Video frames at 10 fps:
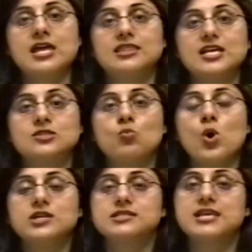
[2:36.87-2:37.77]
That's
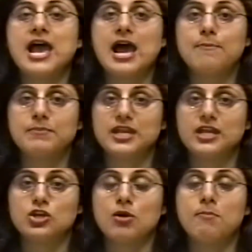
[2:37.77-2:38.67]
what is happening in your